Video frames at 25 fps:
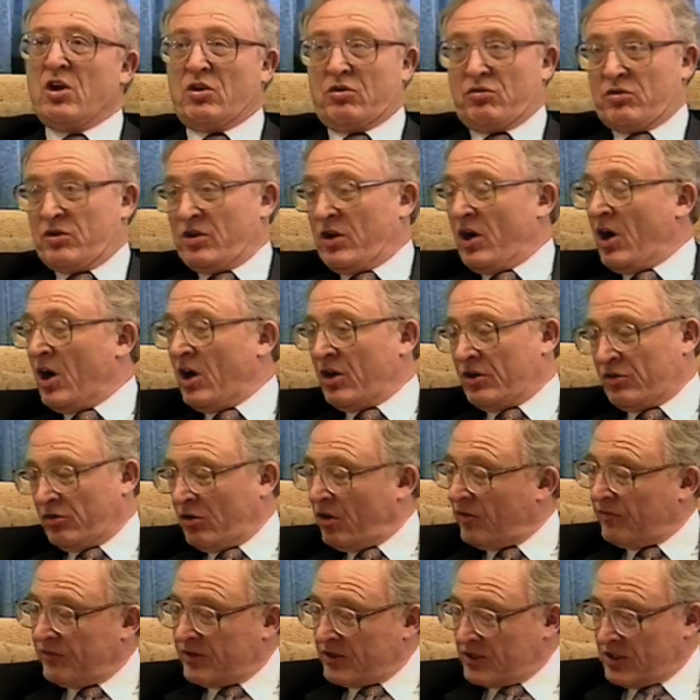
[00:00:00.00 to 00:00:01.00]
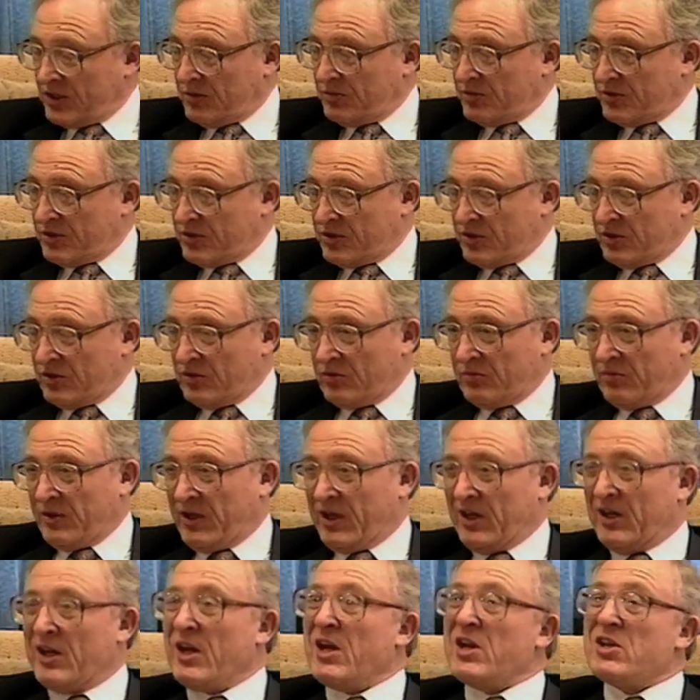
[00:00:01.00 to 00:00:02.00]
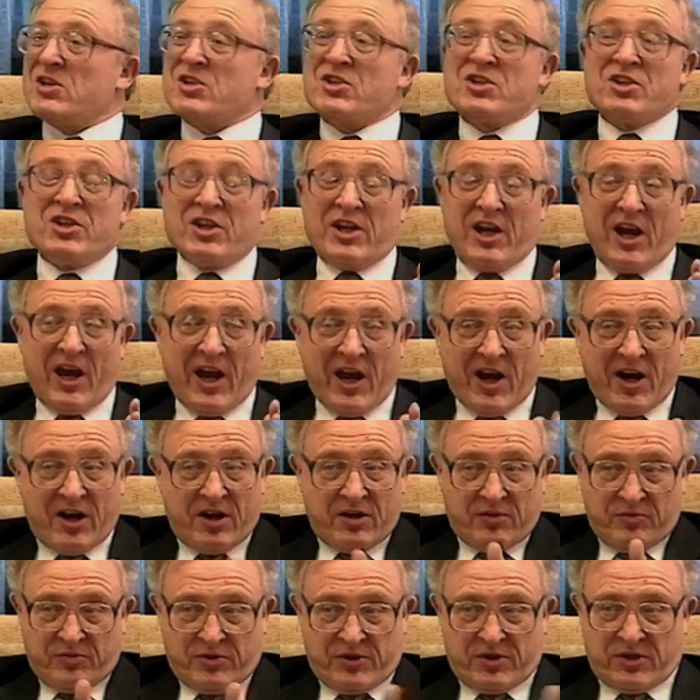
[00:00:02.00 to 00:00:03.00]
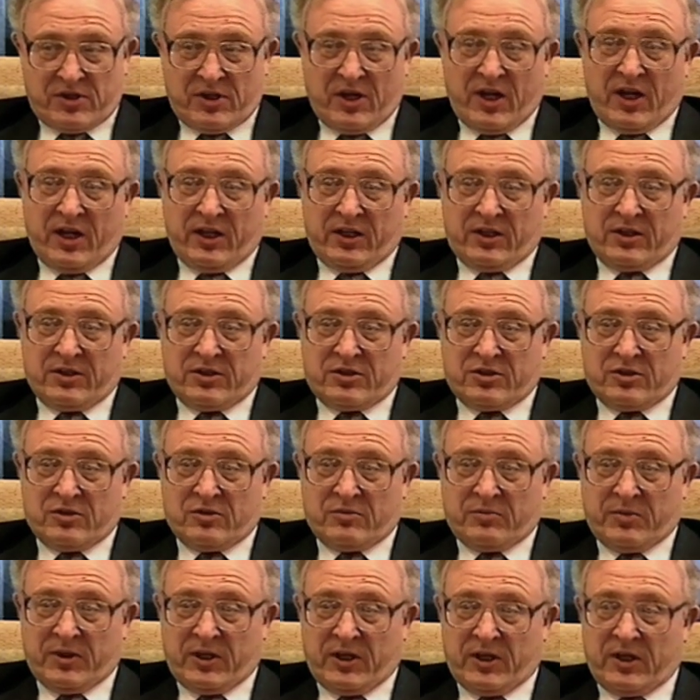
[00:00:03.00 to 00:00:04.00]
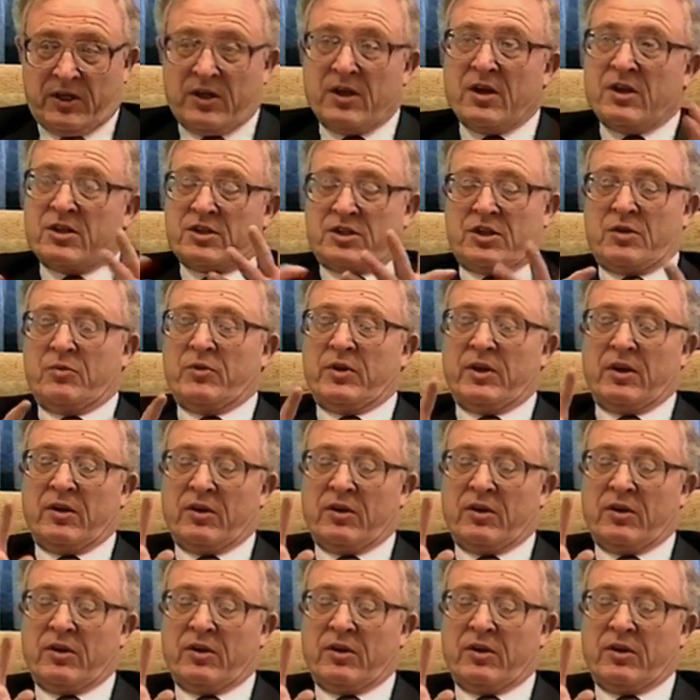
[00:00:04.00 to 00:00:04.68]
Granada obviously was too big, Sierra was slightly too big, so we